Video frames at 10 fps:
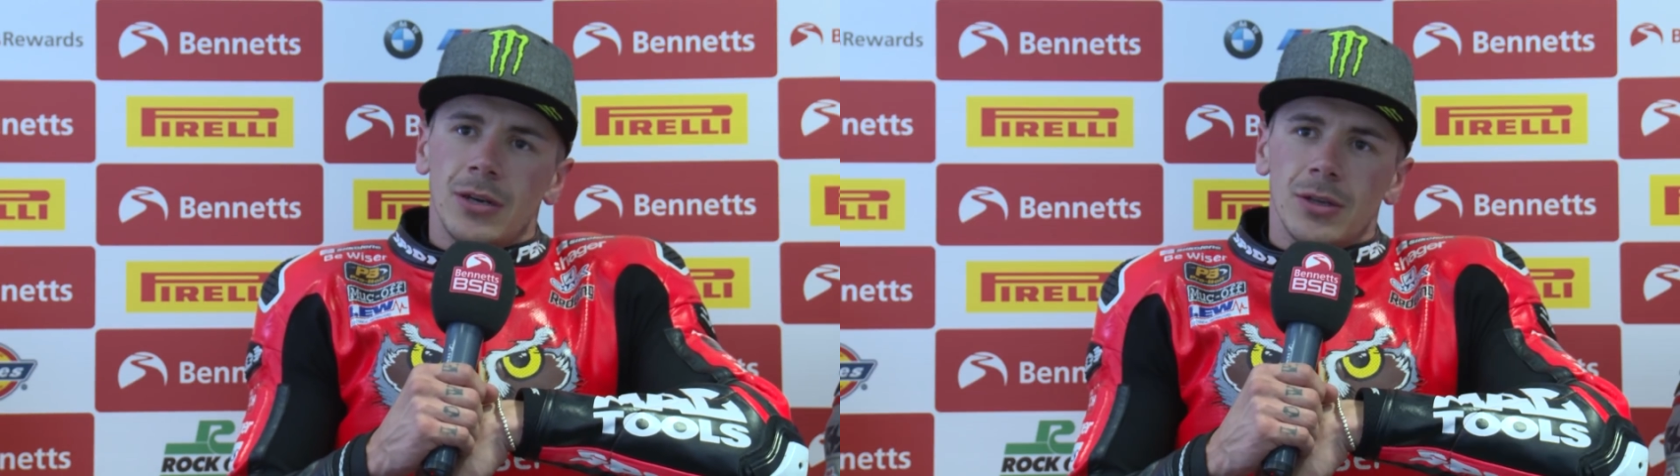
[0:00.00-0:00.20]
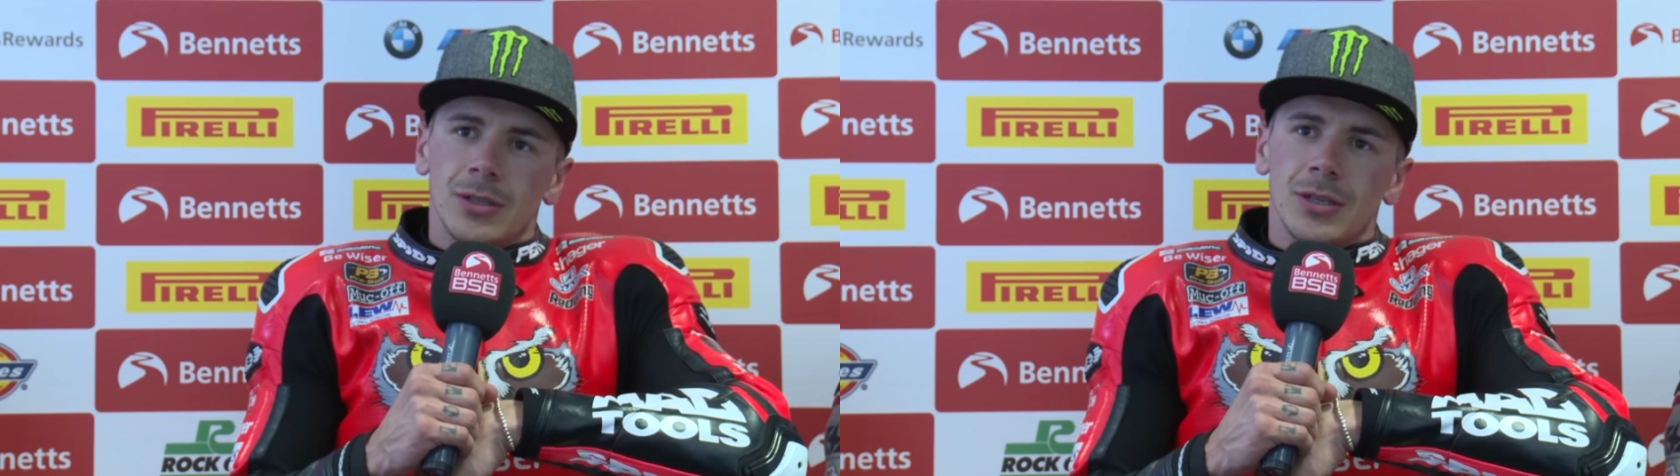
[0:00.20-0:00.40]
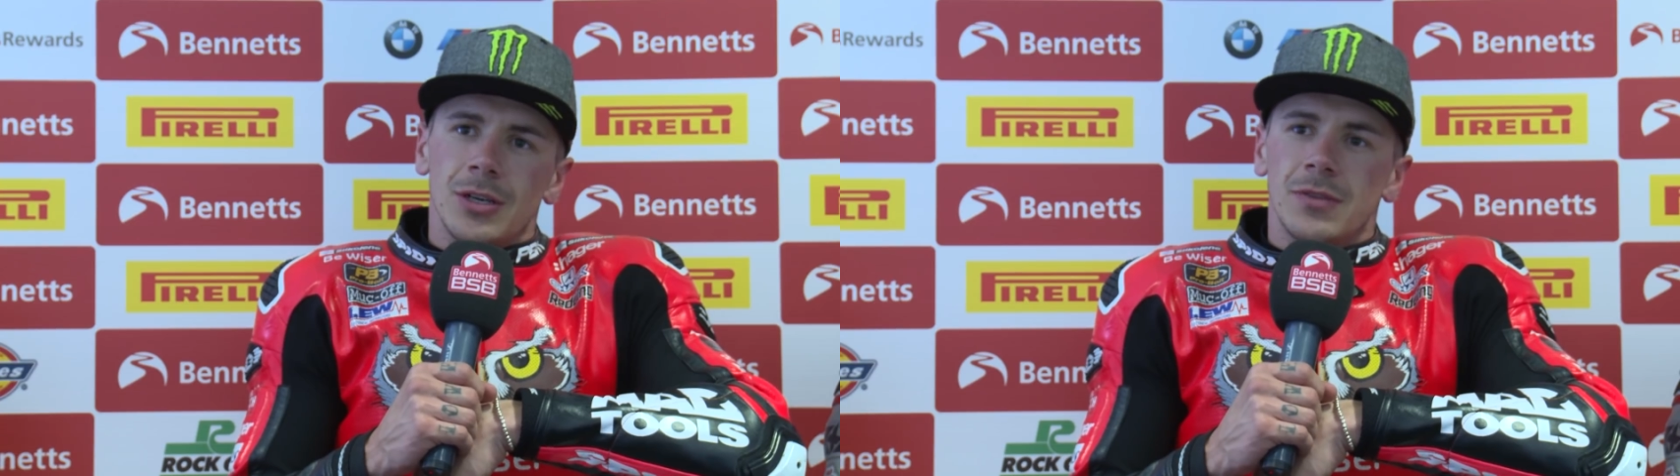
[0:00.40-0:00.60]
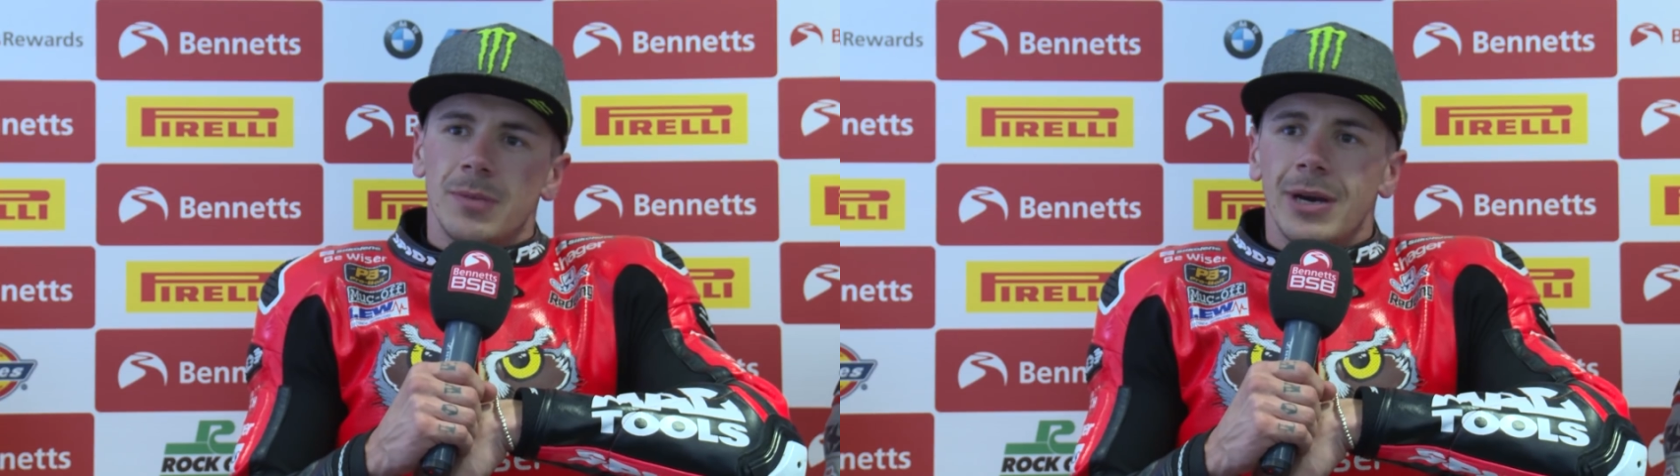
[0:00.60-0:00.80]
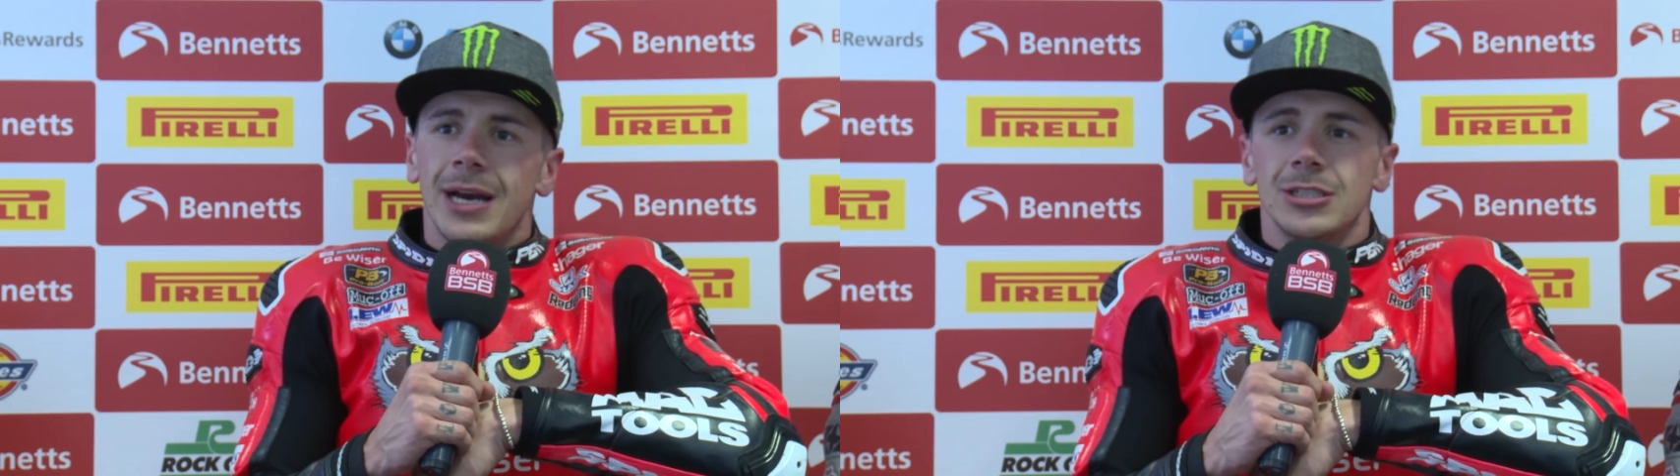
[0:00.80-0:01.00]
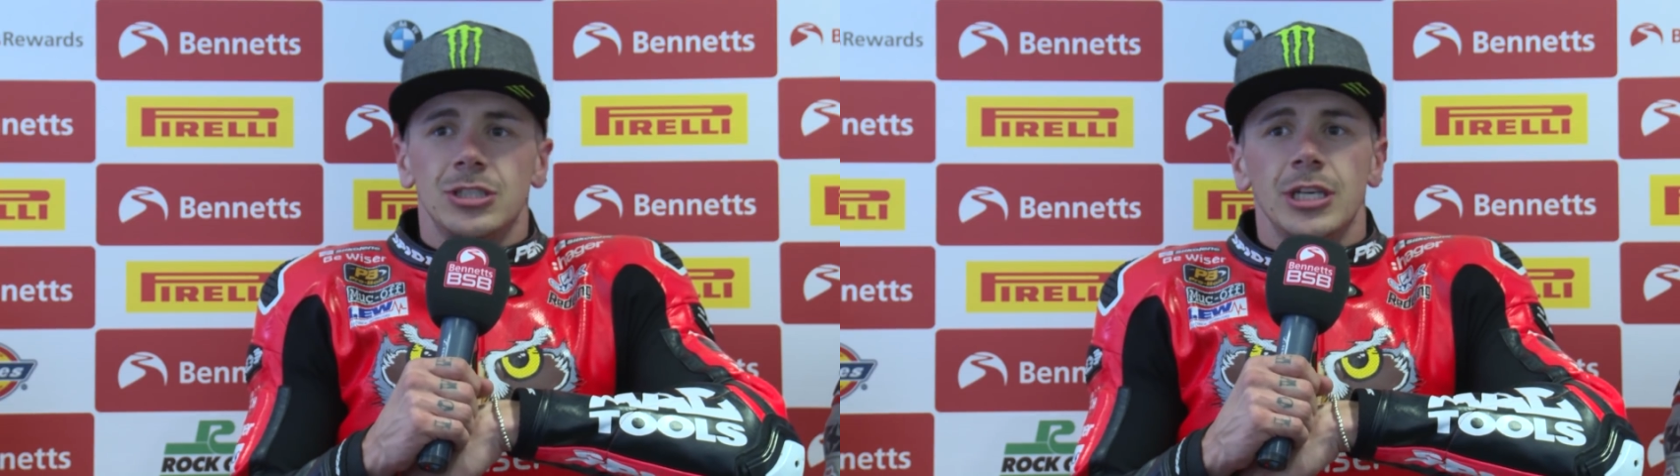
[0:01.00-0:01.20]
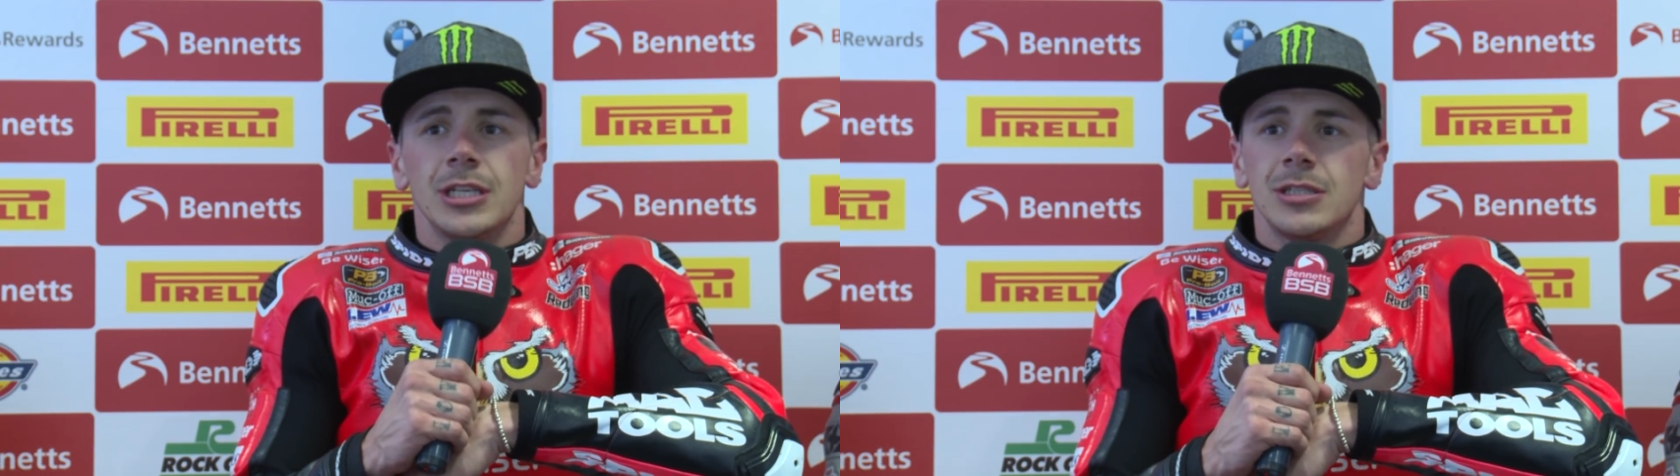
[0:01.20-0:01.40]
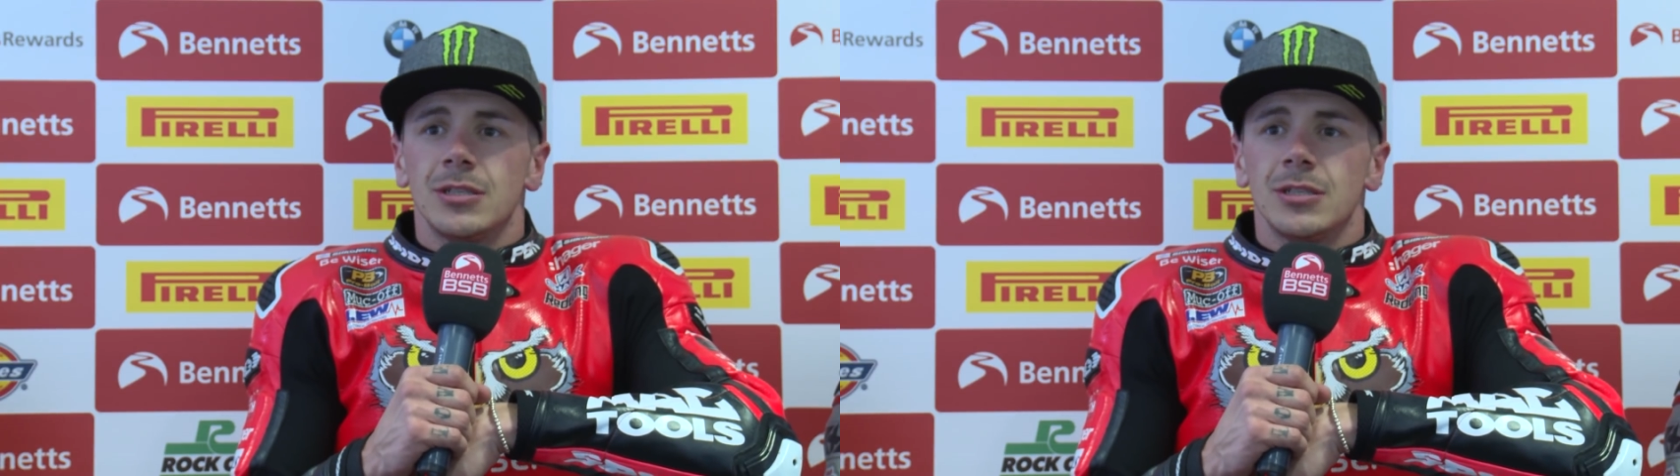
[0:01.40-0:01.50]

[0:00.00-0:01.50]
on over the past years,